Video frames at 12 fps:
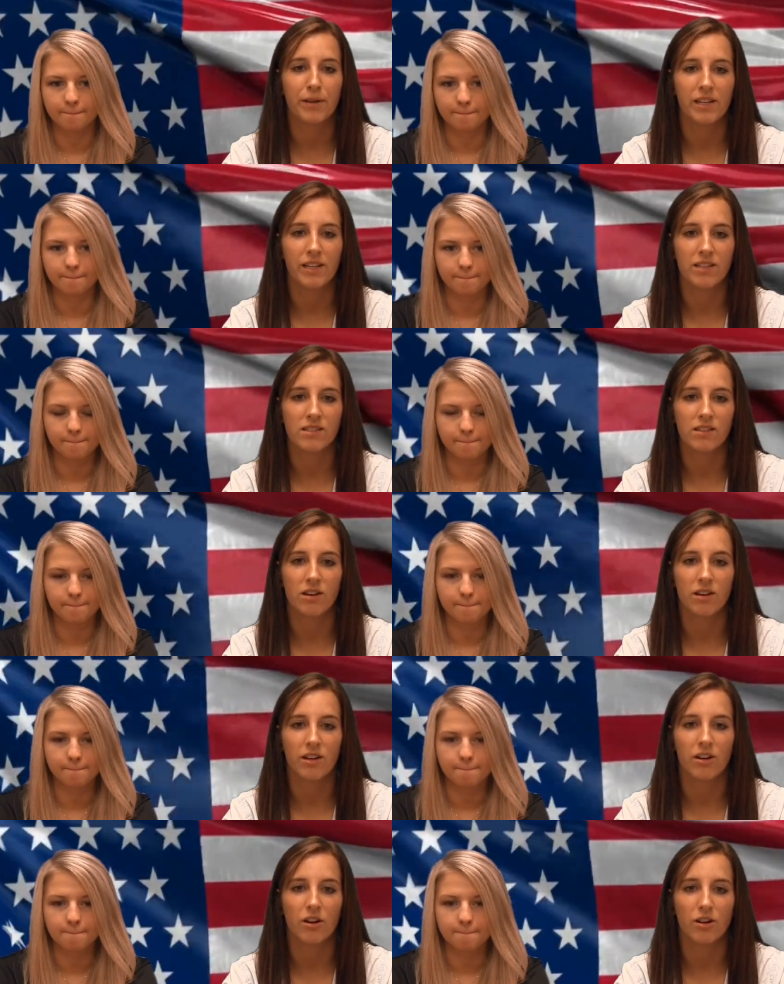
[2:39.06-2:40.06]
Speaker 1: opinions
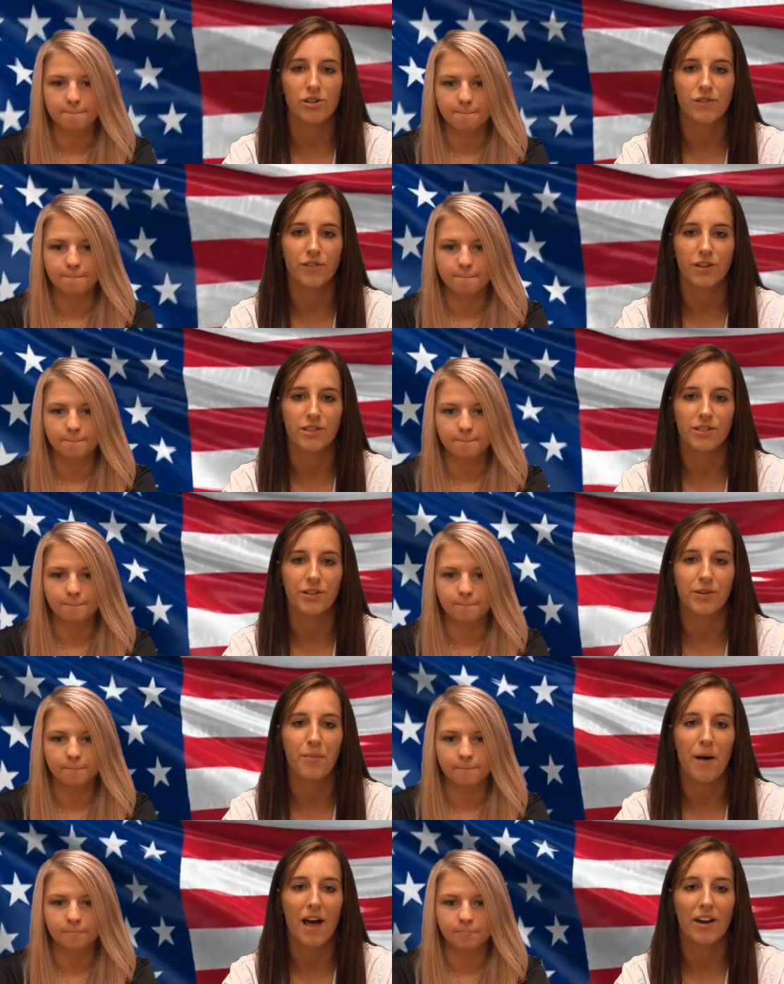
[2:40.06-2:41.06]
on
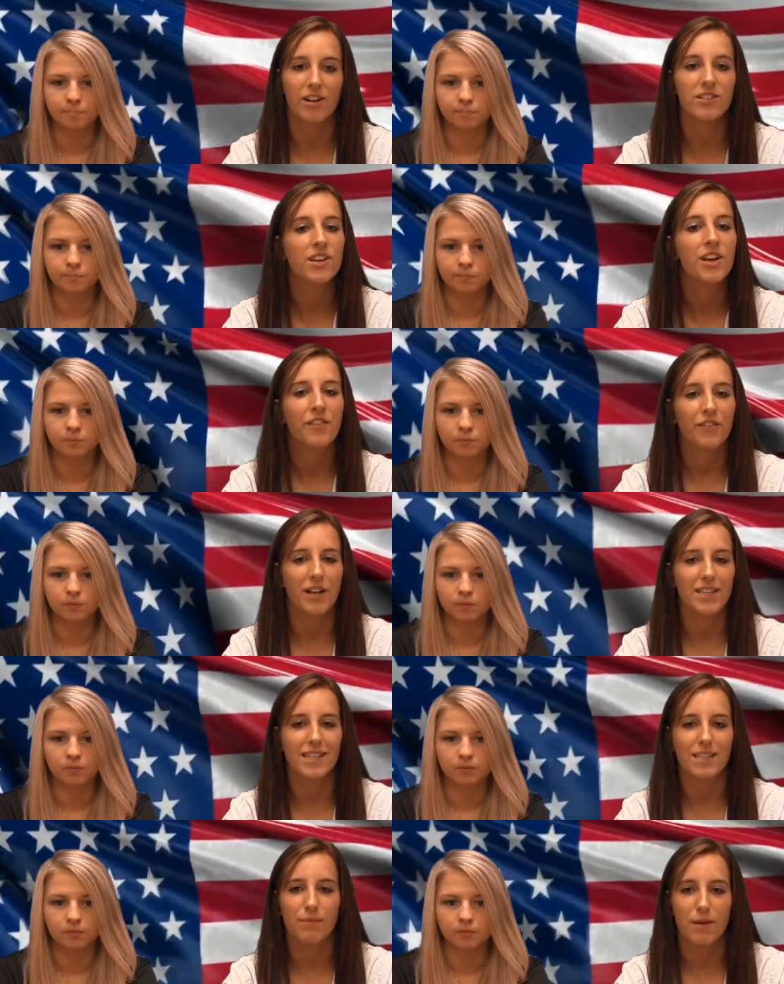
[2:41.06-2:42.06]
controversial matters,
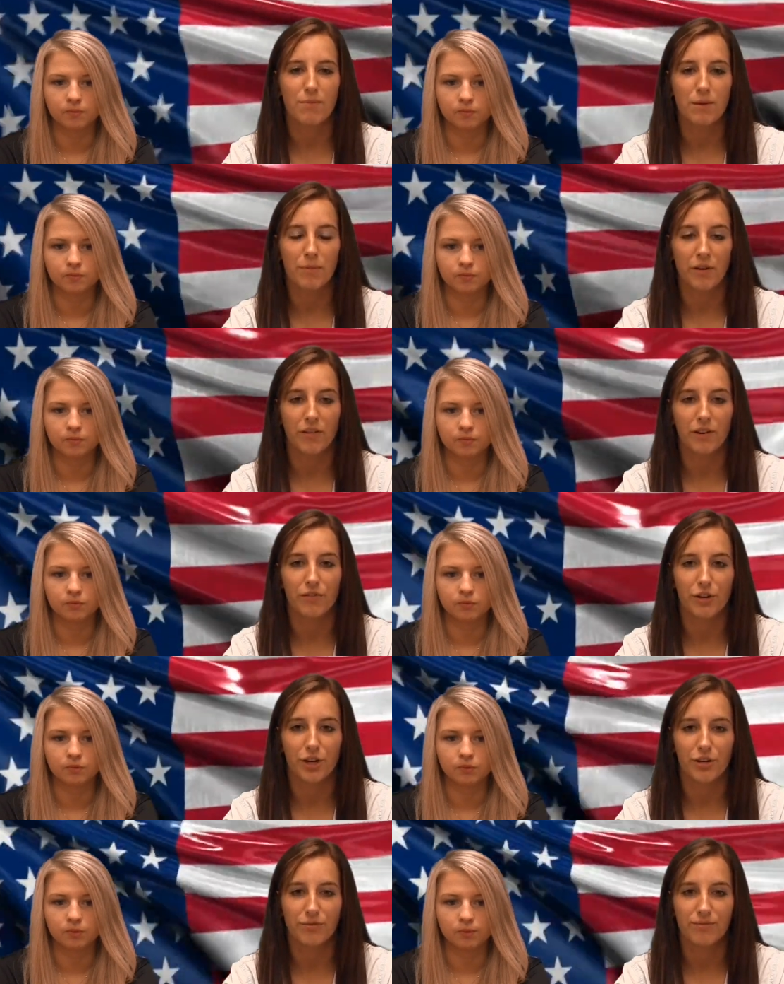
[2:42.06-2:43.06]
forensics might be perfect for
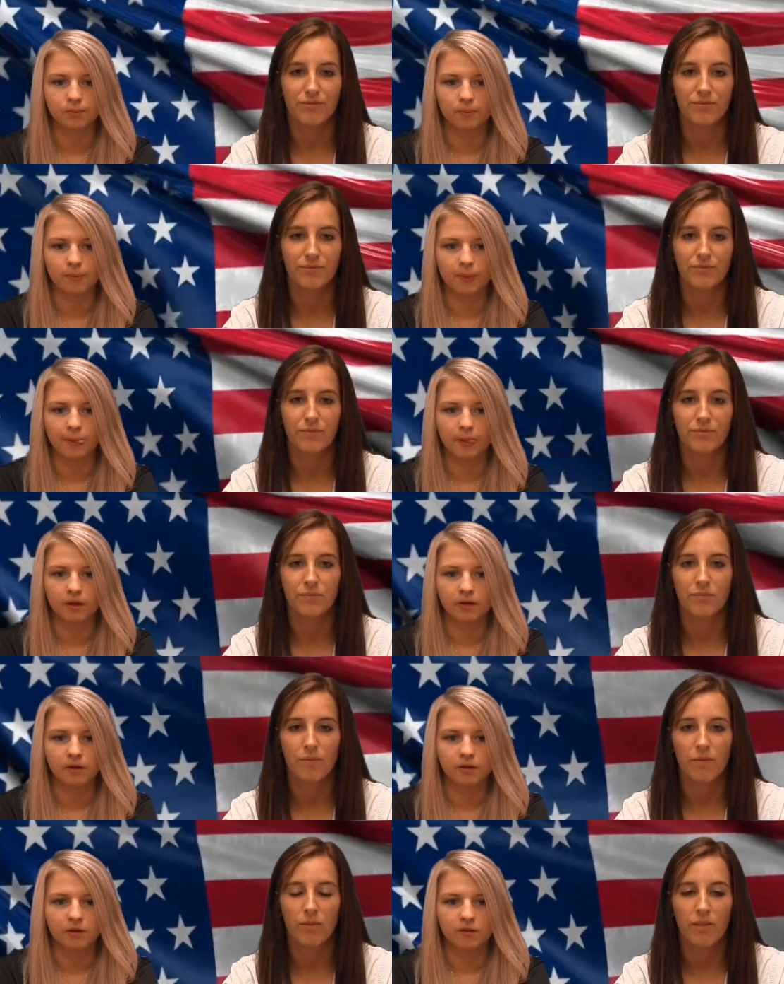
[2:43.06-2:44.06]
you.
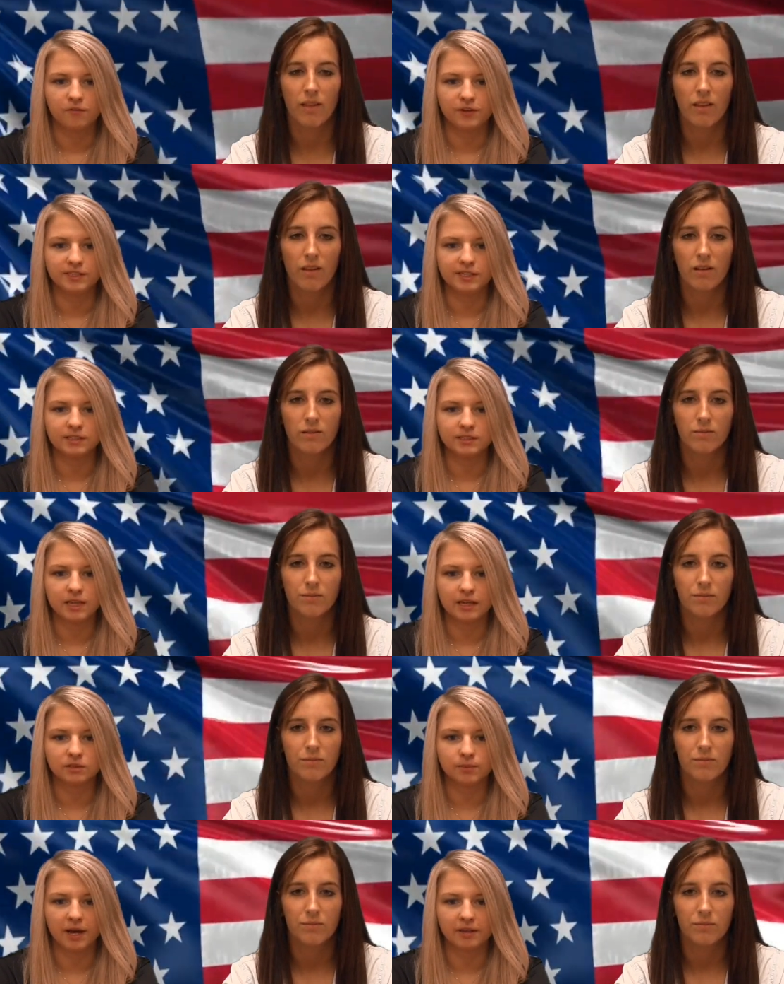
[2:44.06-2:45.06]
Physics
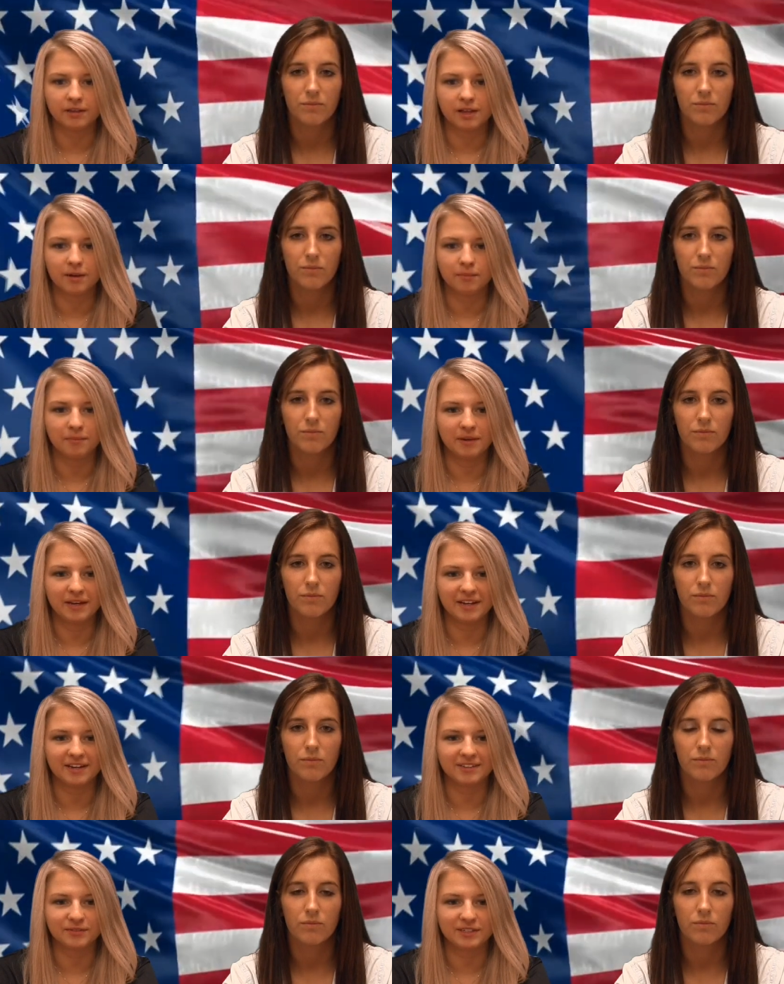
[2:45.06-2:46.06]
slash
Speaker 2: math club
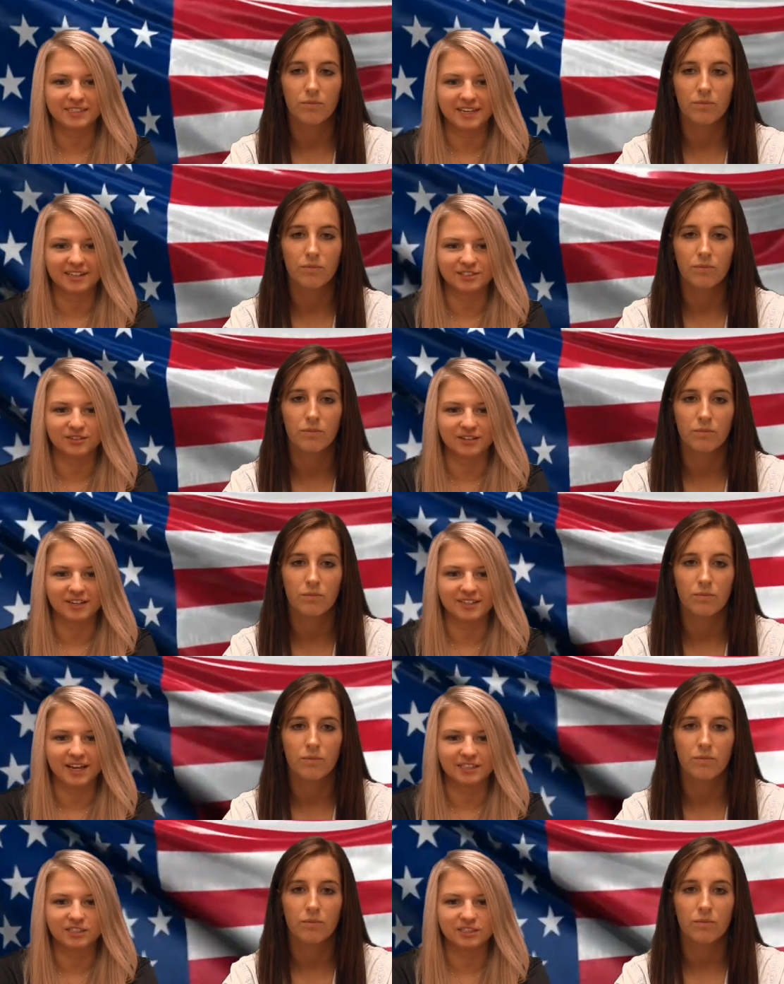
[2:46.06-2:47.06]
meeting rescheduled.
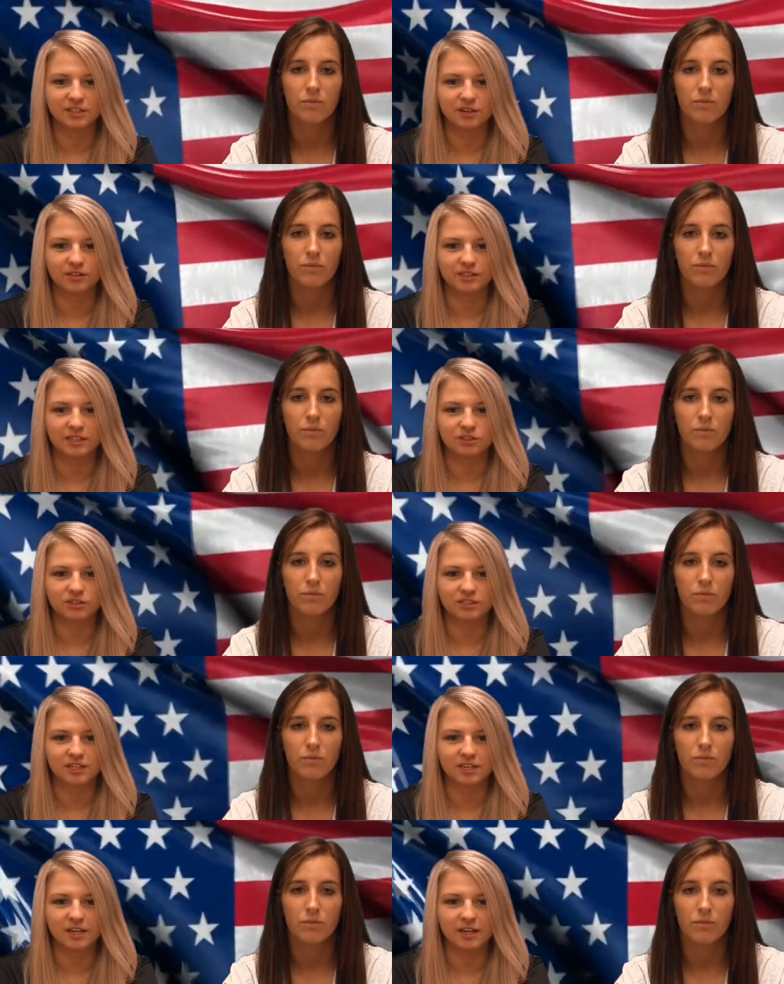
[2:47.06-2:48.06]
Attention students
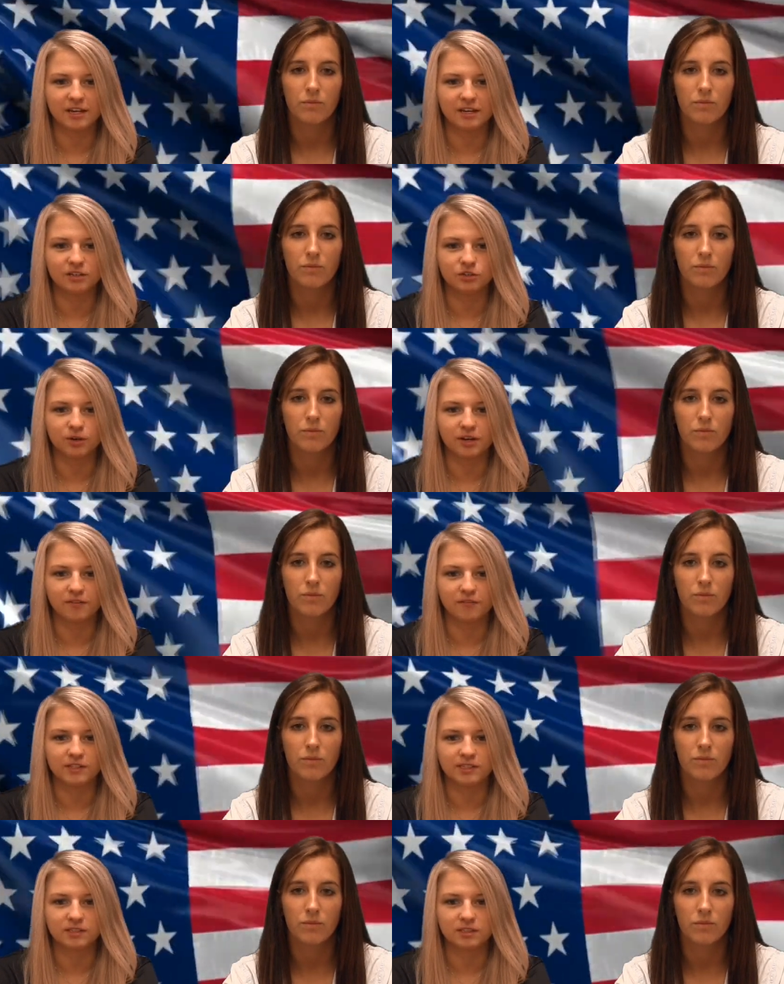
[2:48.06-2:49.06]
interested in joining
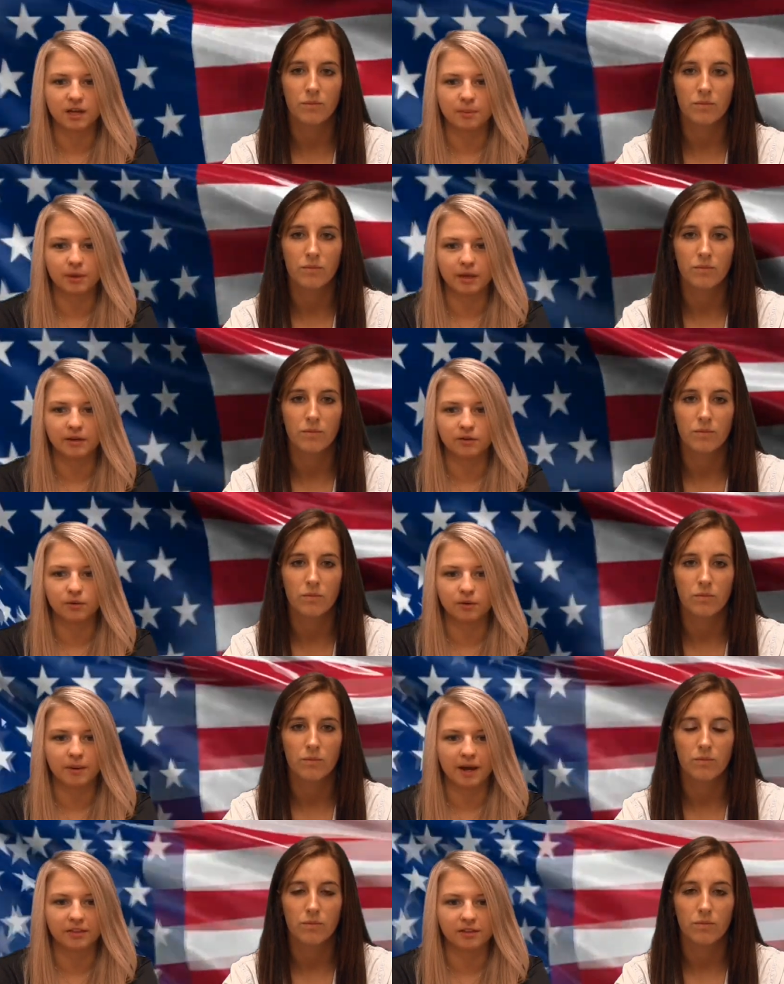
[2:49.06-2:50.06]
physics club and or
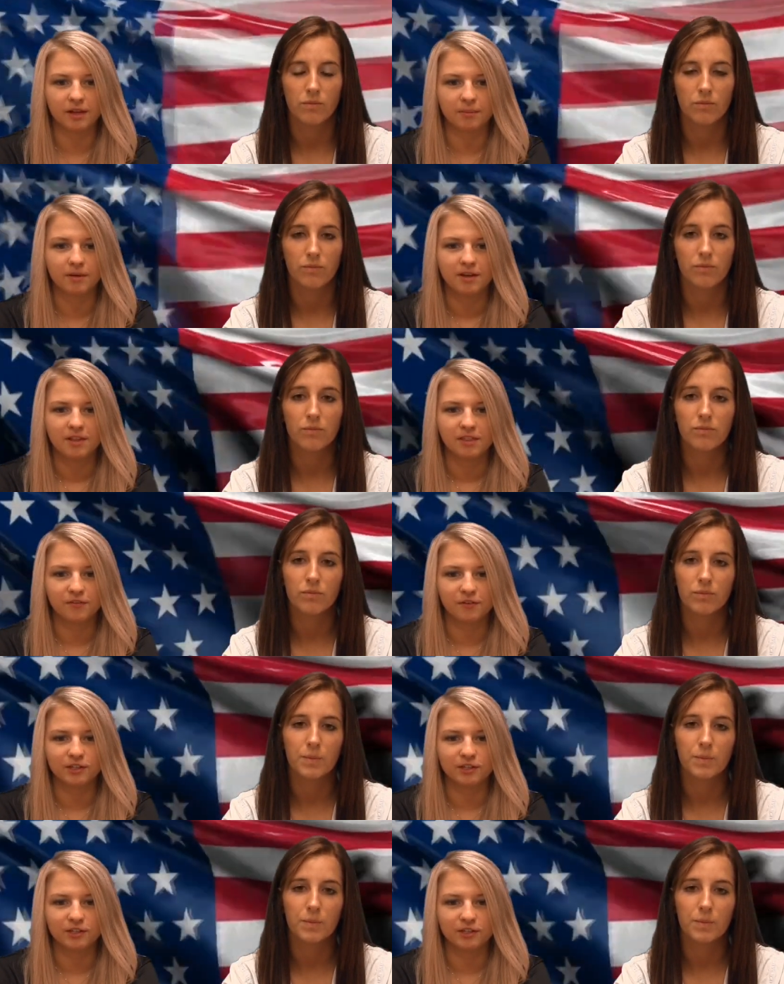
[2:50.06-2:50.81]
math club. The